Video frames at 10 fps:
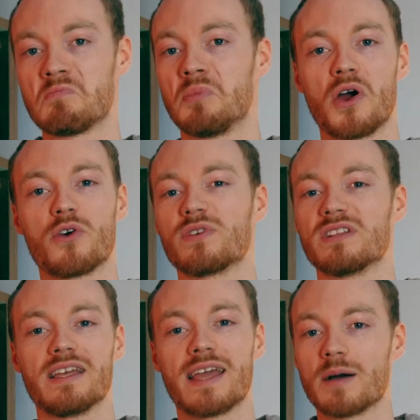
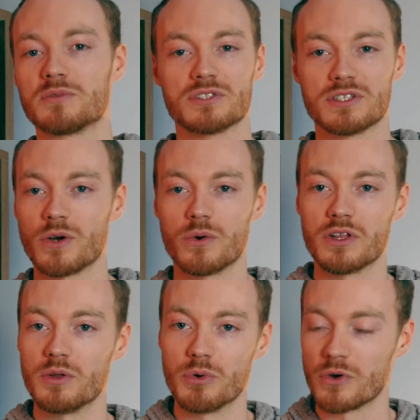Perfectly captures the tone
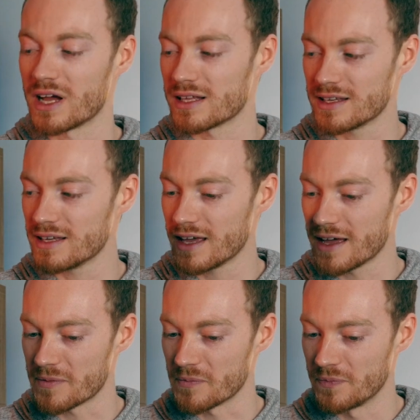of the book. I think,
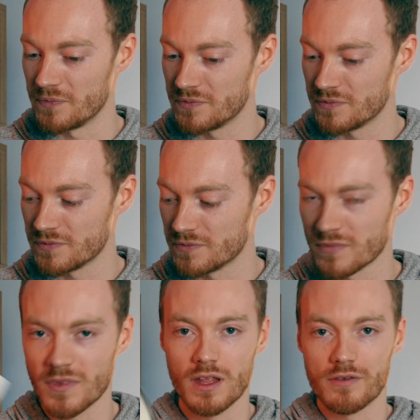in
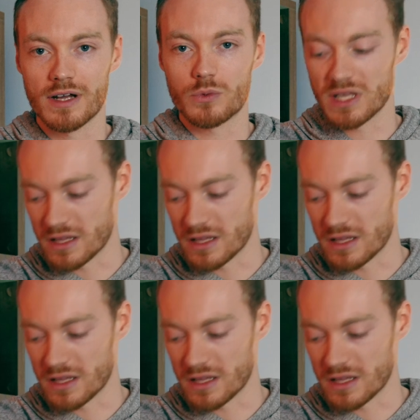fact, wait